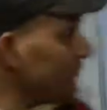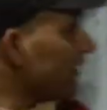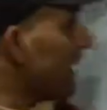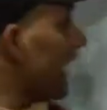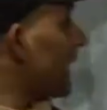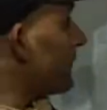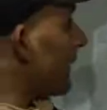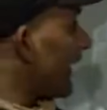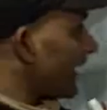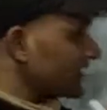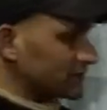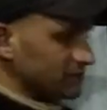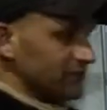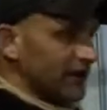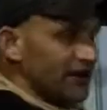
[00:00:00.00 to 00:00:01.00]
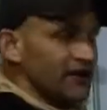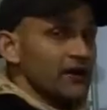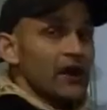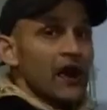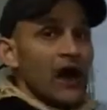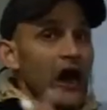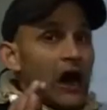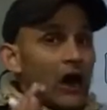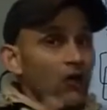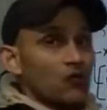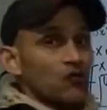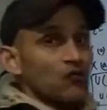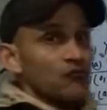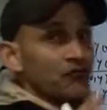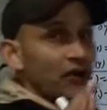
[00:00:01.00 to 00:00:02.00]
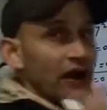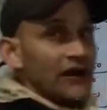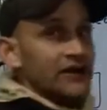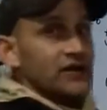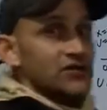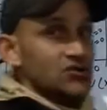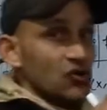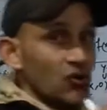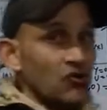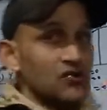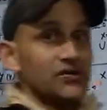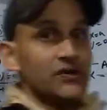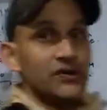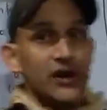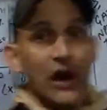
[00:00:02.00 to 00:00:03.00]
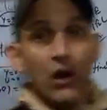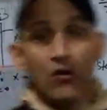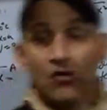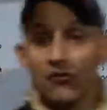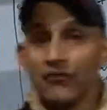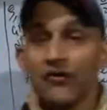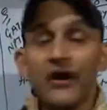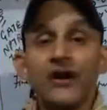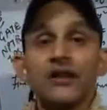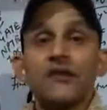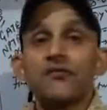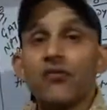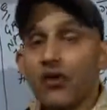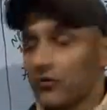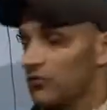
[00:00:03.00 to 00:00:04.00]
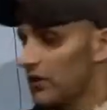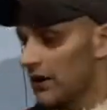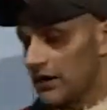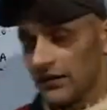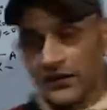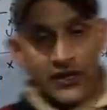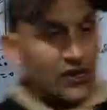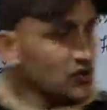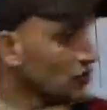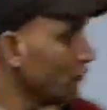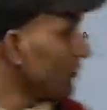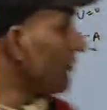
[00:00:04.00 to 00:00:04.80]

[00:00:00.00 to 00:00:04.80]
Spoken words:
we have explained how to find the solution, how to find the formula. So we